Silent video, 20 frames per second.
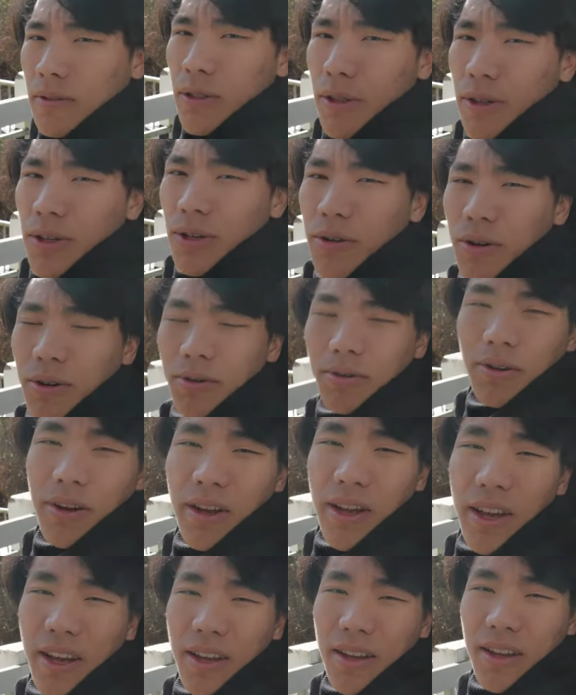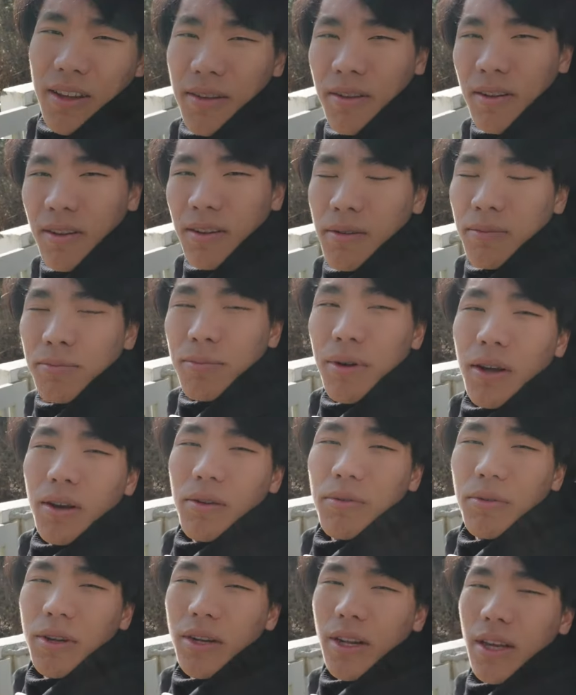Don't know where we're at.
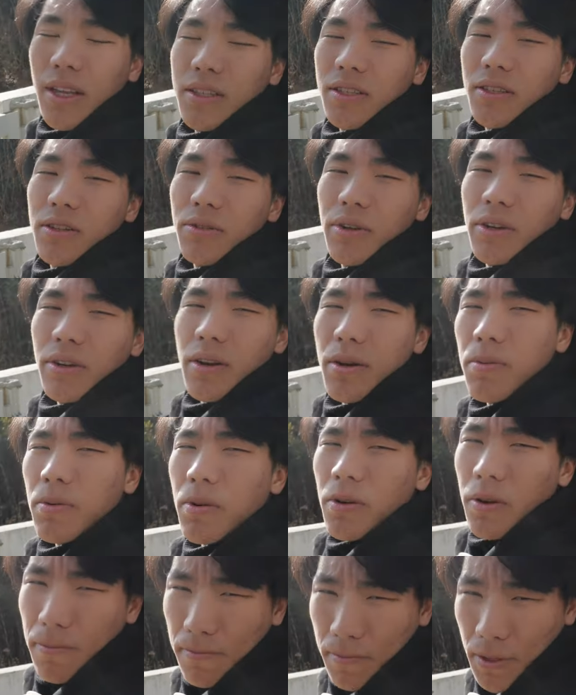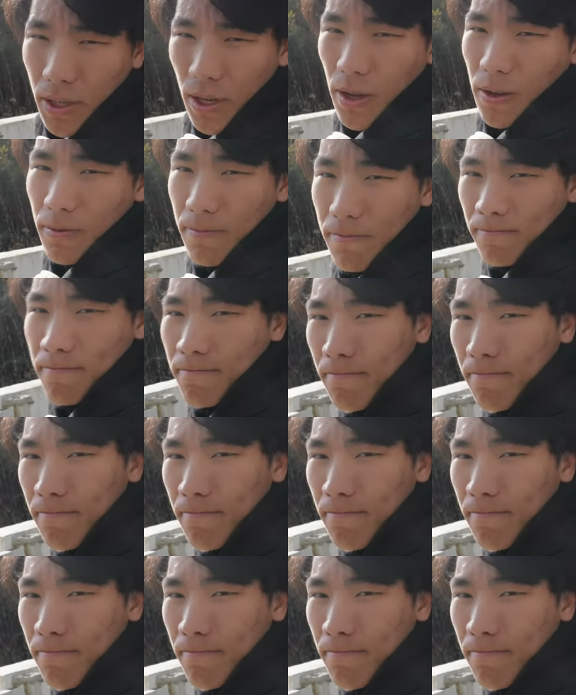But we're gonna head to Narita Airport, so